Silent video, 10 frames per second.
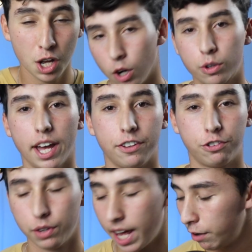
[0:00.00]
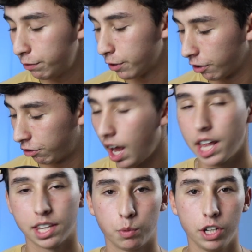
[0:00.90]
Okay, so now for the
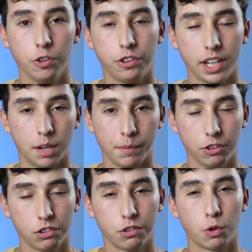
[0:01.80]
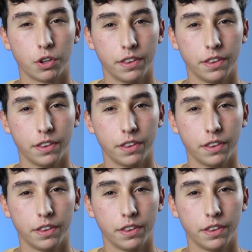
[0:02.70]
shot that we used the animations for,